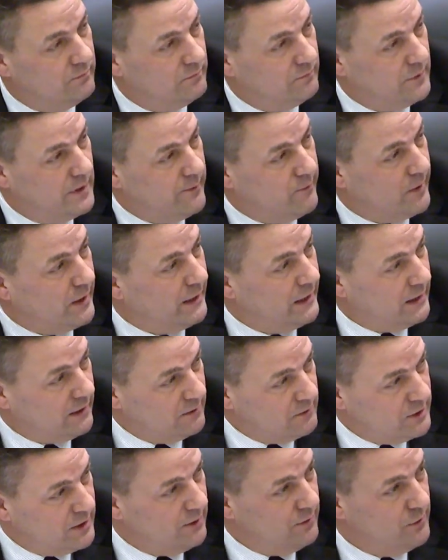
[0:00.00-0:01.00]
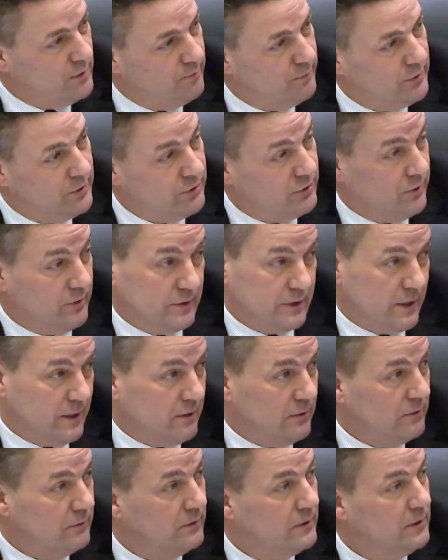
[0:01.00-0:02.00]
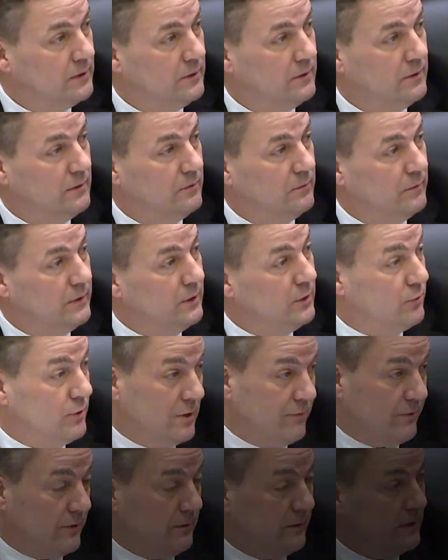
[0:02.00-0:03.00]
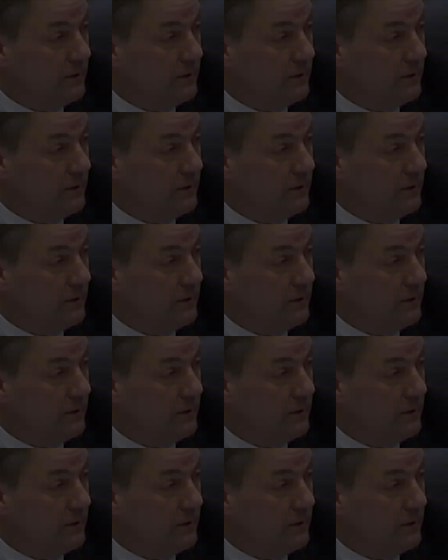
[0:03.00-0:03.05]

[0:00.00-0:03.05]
And we're going to continue to push until we know differently.